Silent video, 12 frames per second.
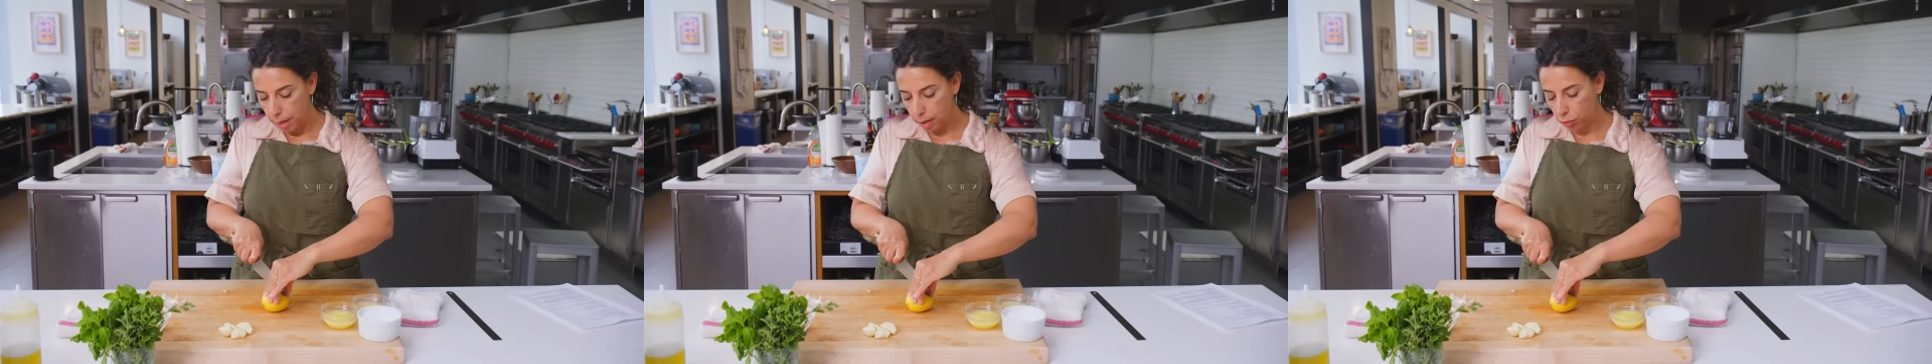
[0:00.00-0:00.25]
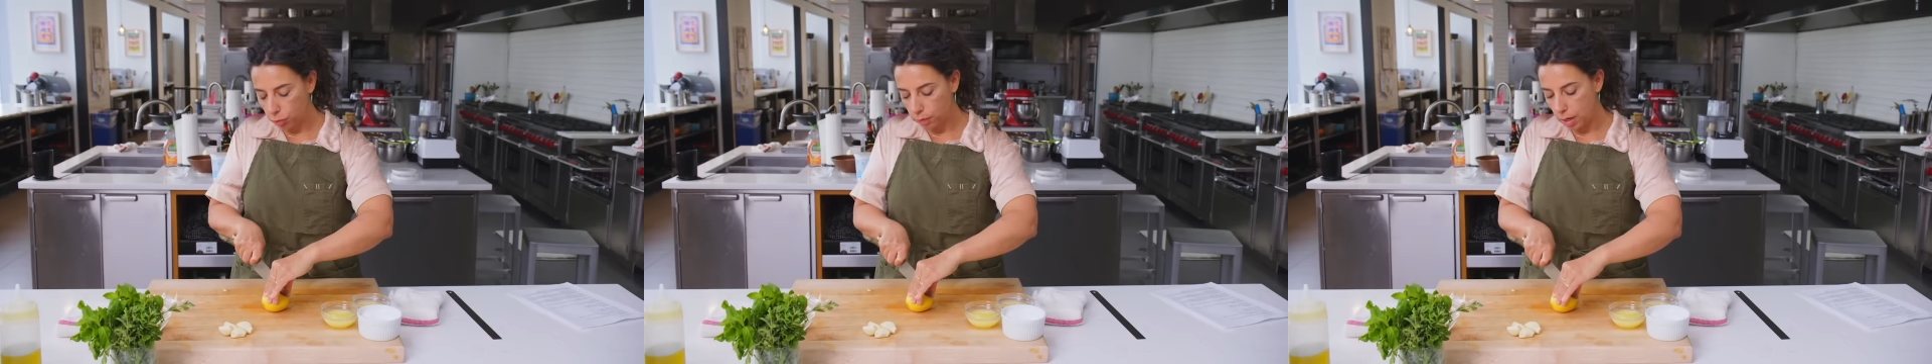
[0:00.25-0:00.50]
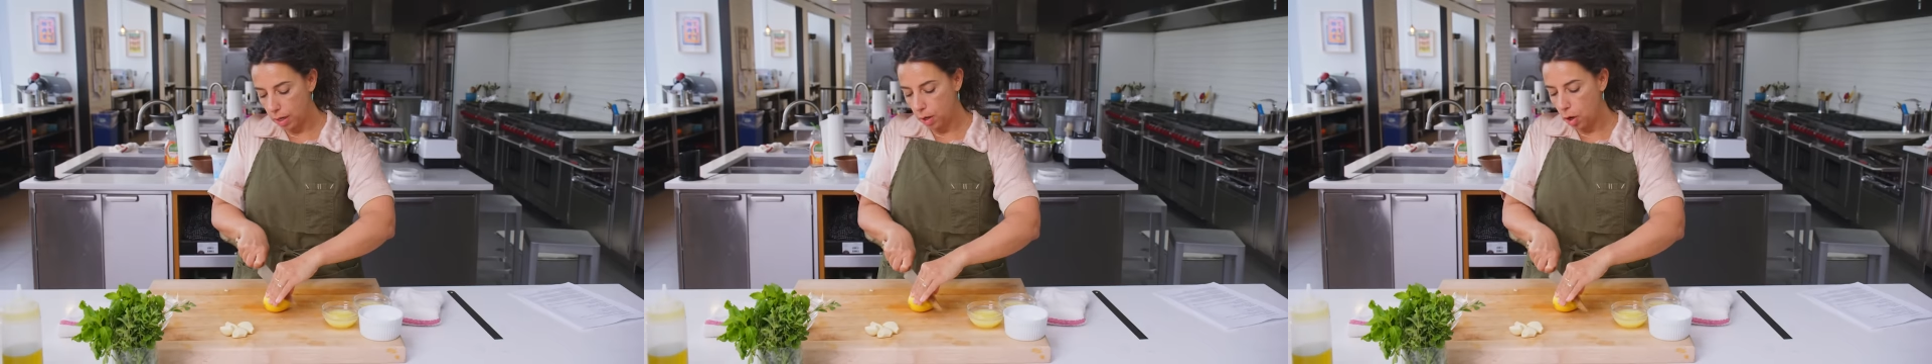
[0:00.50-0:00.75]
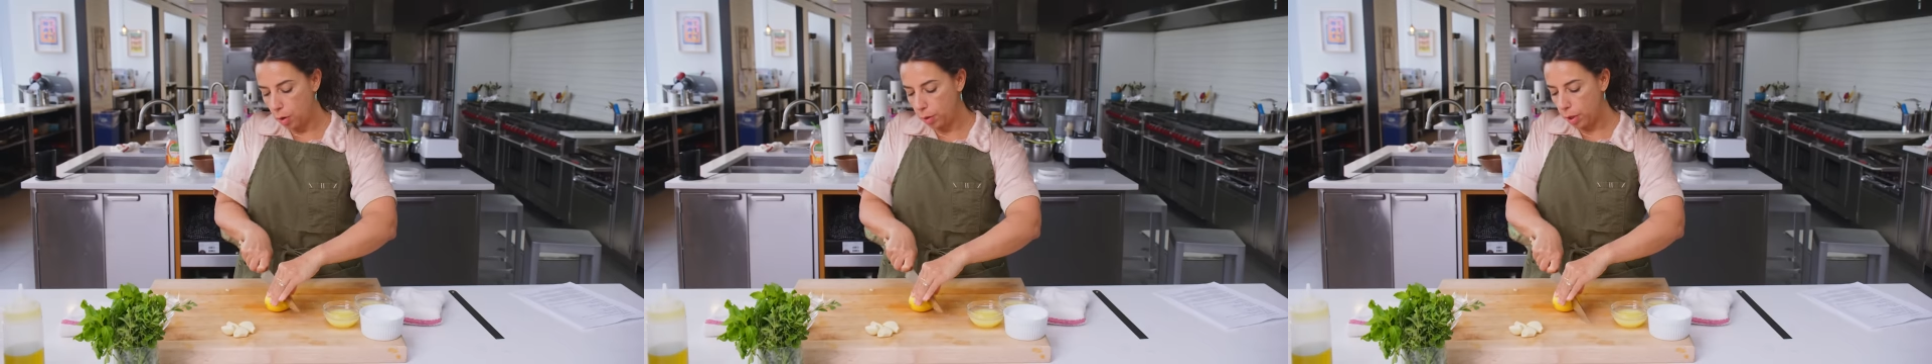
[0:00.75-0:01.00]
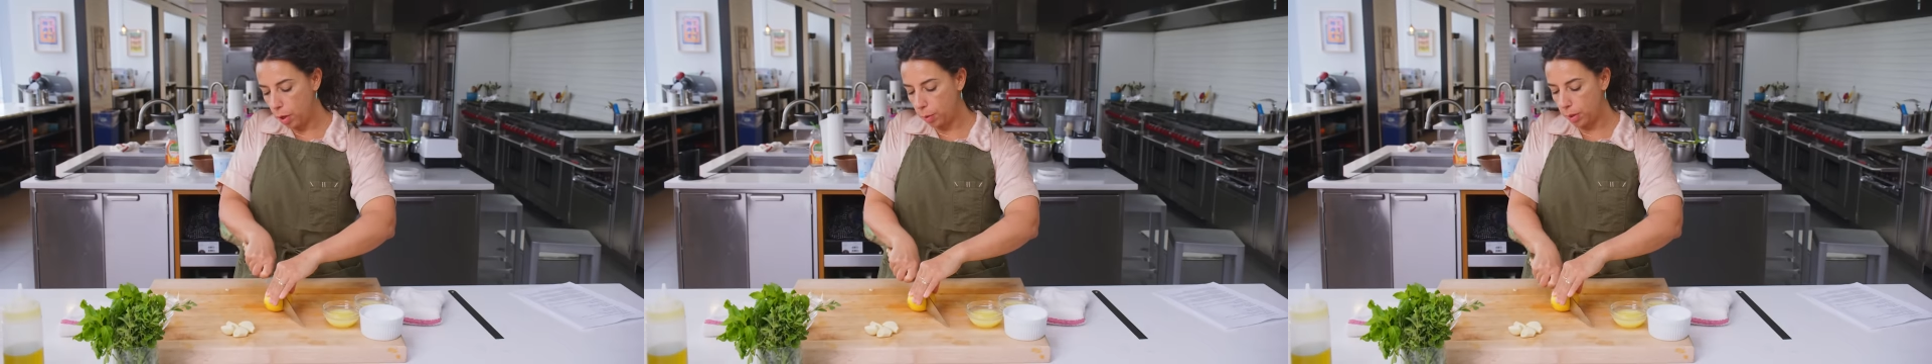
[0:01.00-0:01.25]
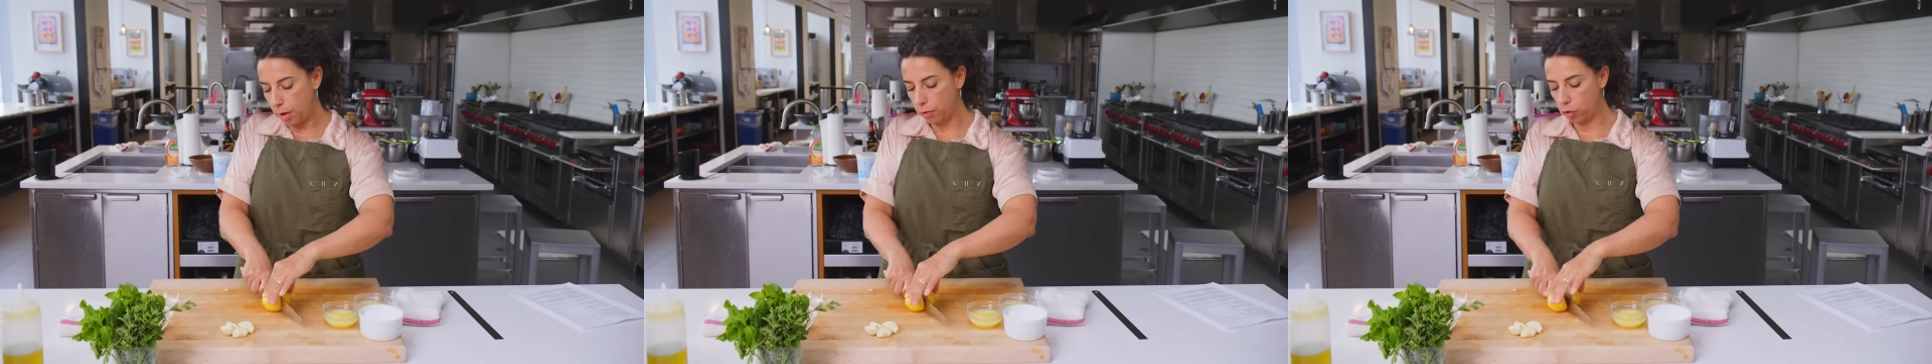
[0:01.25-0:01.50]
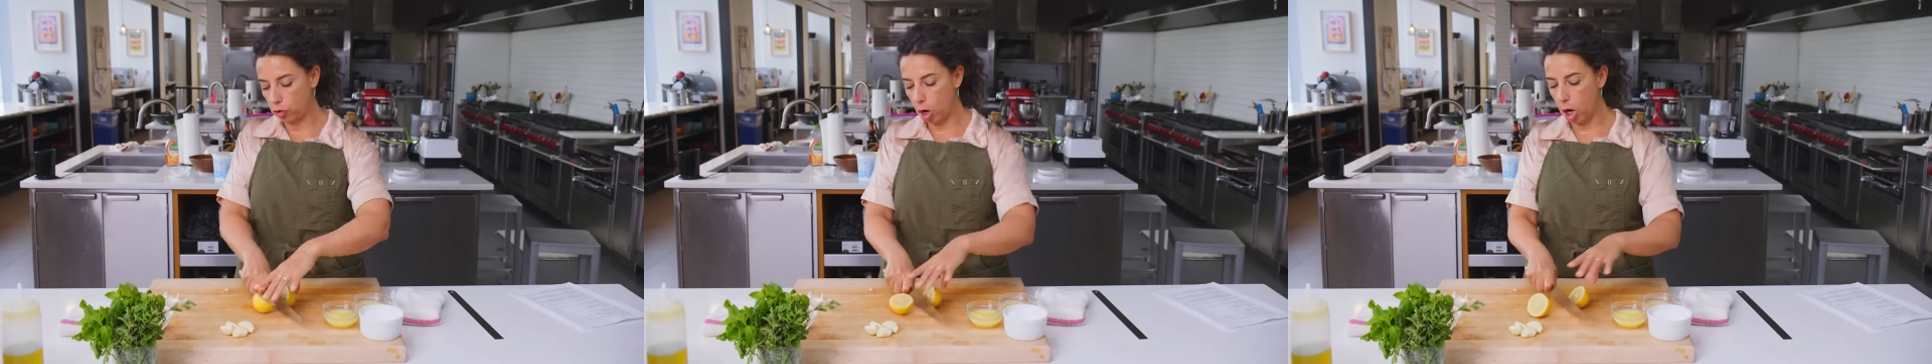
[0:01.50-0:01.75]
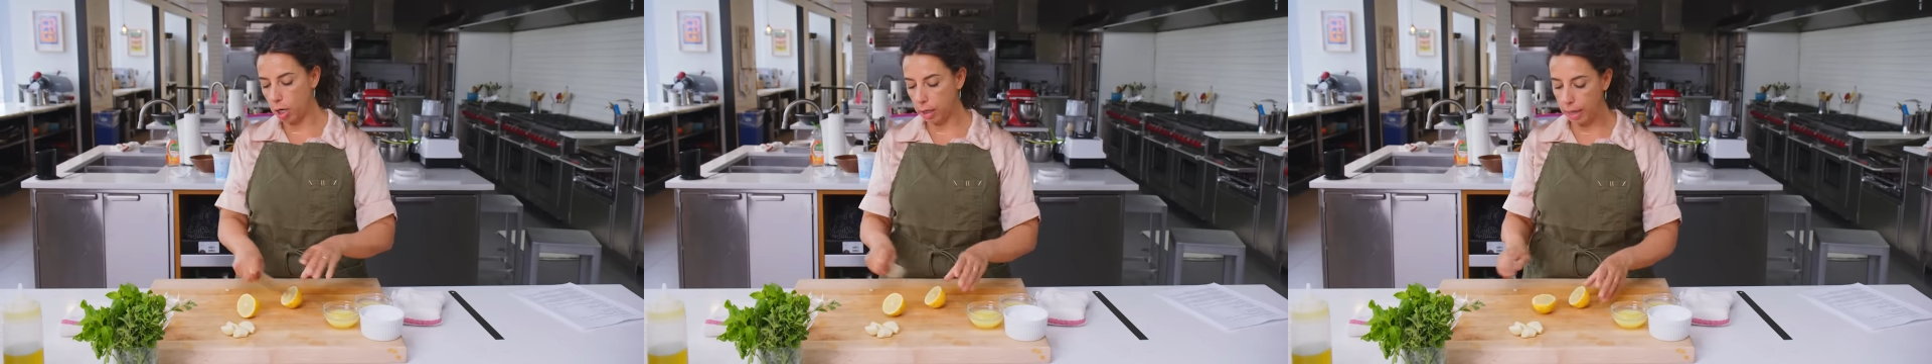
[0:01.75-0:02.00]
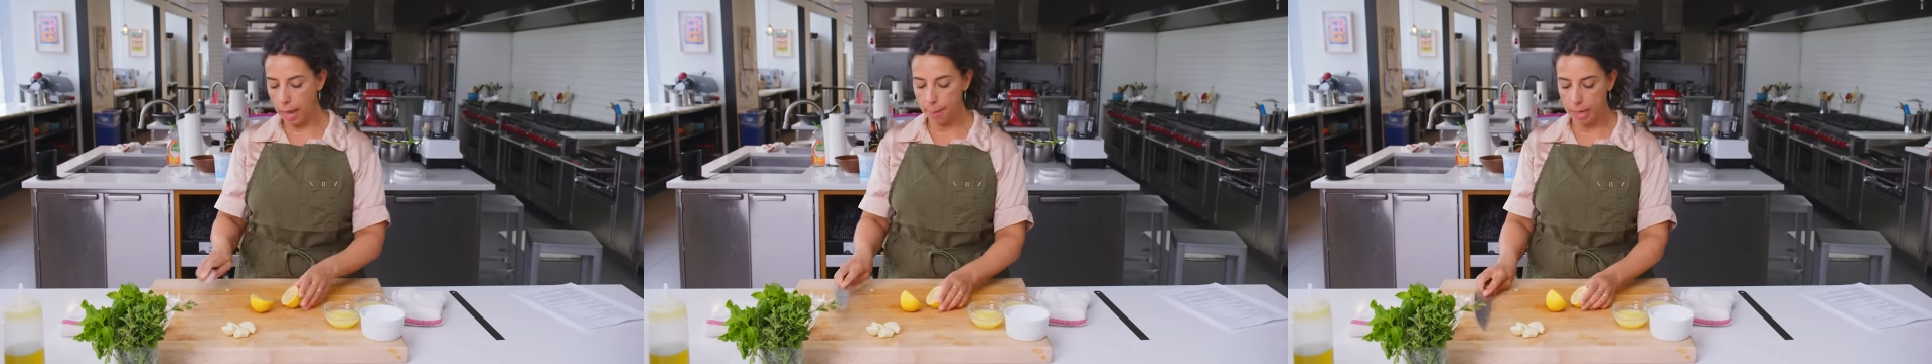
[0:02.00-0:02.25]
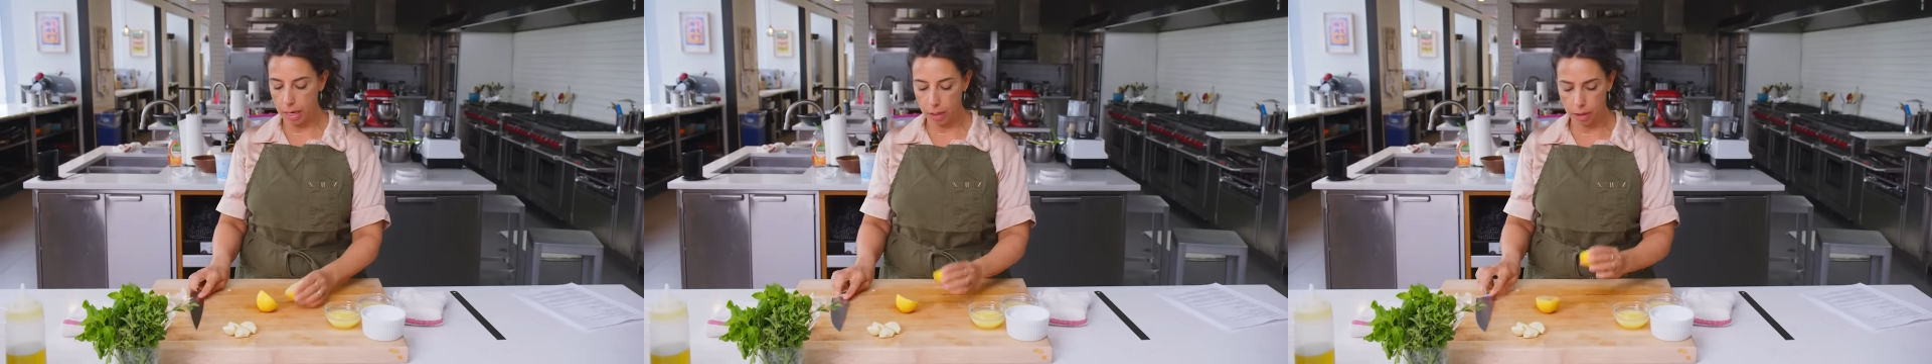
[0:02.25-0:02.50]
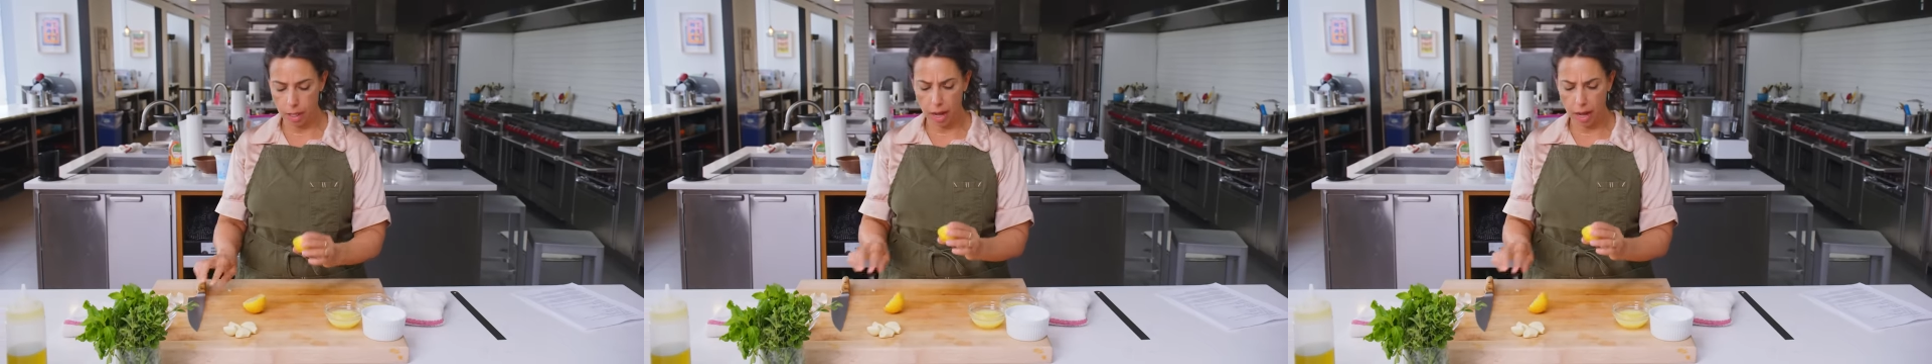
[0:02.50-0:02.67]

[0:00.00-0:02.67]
Patch was like, oh, you know, when you have a charred lemon